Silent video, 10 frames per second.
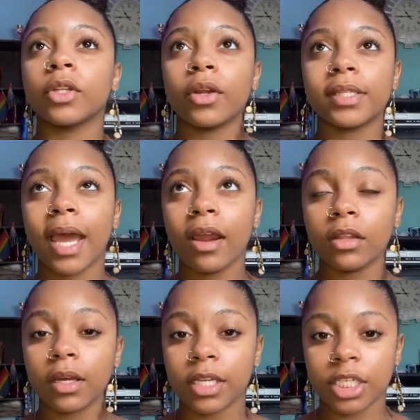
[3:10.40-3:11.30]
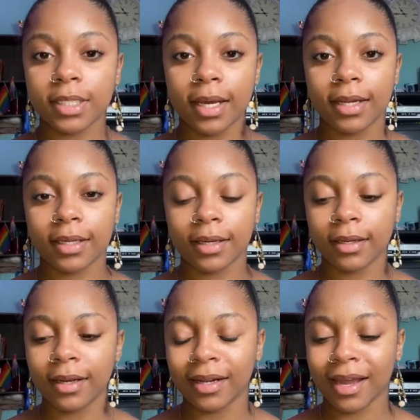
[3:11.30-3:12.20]
entire look is just gonna
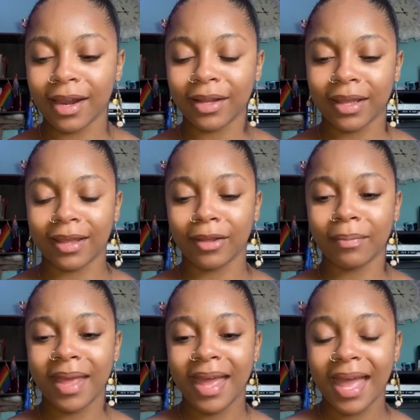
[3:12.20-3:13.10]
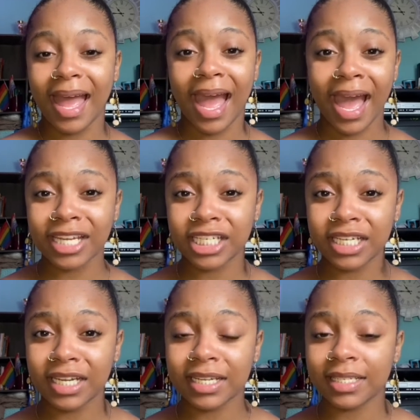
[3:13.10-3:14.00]
get
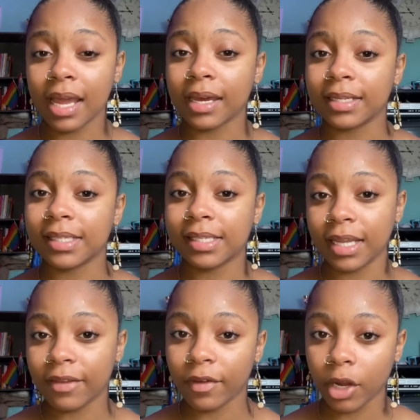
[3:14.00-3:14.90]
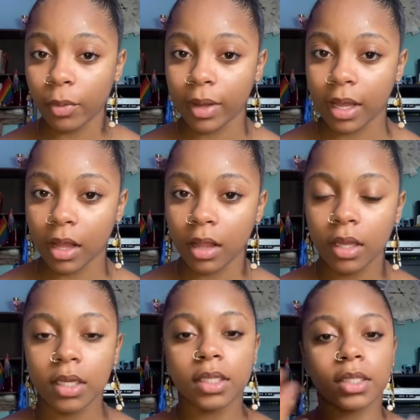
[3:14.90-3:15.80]
ashy, and it's not gonna stick very well.
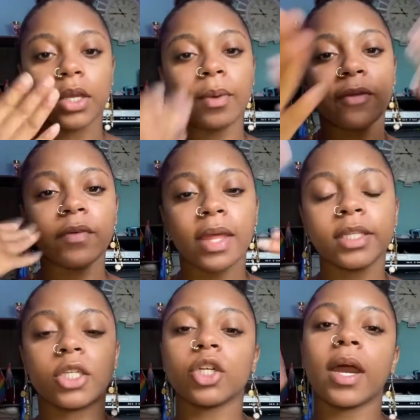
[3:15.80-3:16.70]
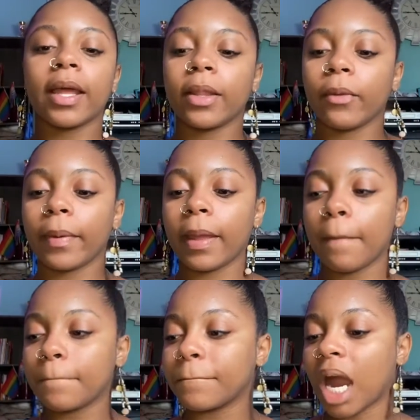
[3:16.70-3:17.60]
So you wait for that to dry a little bit.
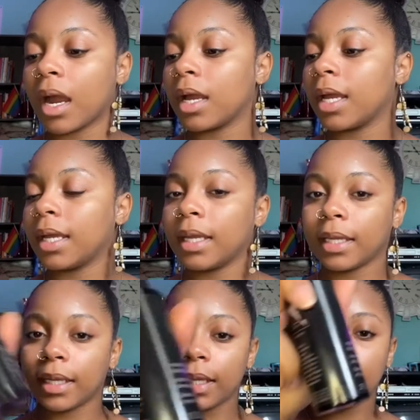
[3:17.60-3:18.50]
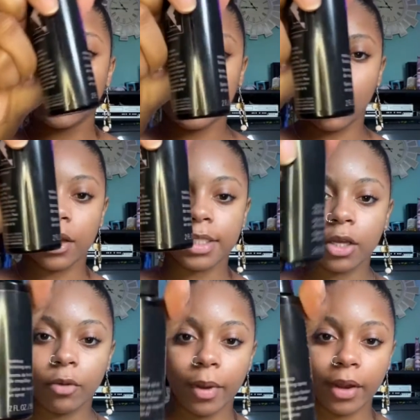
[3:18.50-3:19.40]

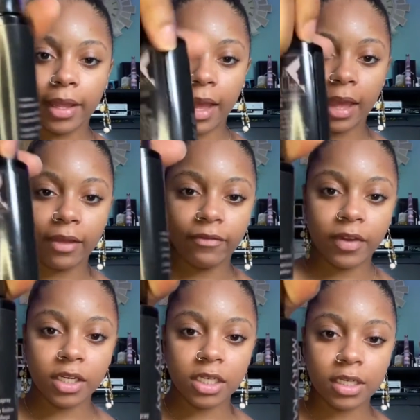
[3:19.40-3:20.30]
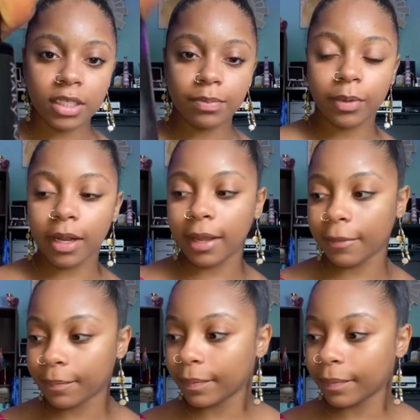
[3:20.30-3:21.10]
Also, Mary Kay finishing spray.